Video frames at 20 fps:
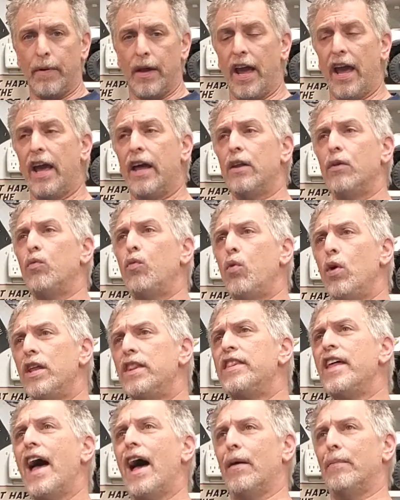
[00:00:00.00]
And
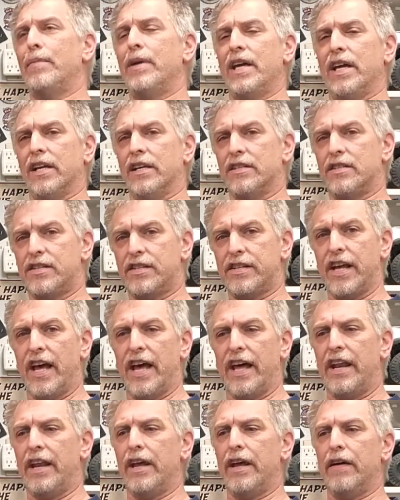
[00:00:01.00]
with that being
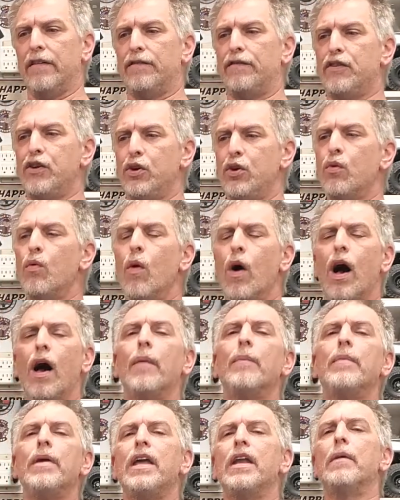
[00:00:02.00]
said, if you
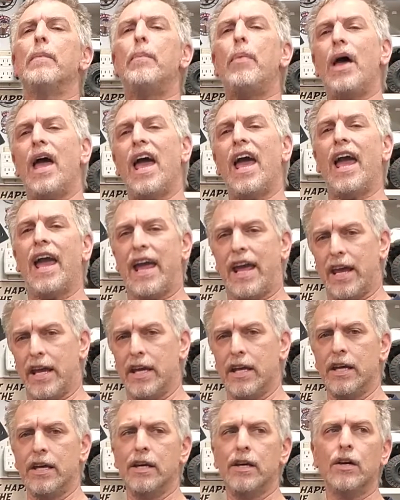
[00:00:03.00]
want me to pay
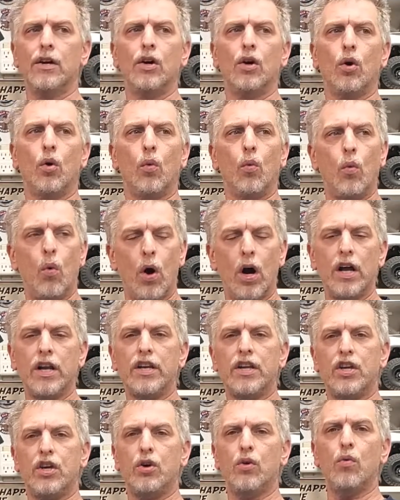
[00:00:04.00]
what
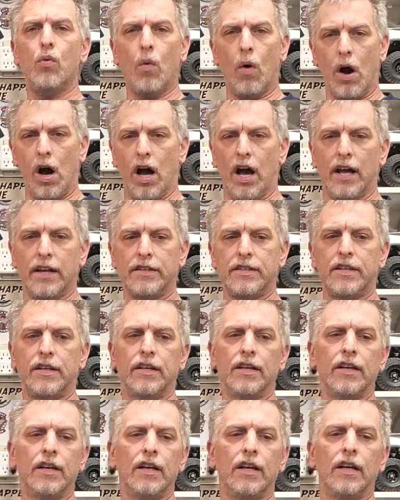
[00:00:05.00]
you want,
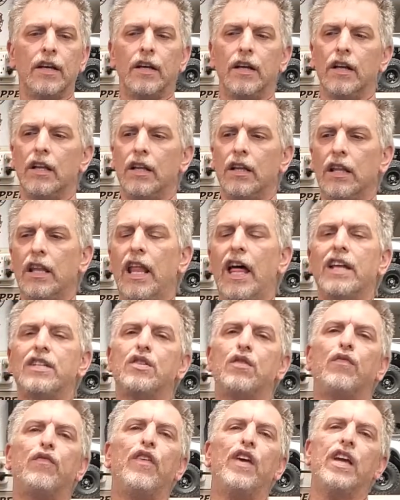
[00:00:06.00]

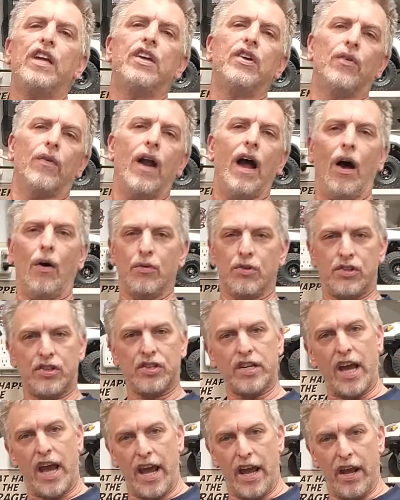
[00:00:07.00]
let's figure out
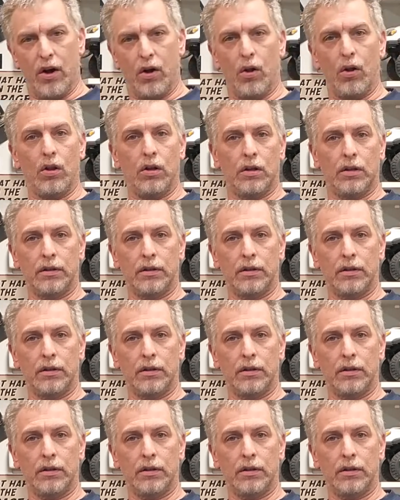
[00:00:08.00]
scale.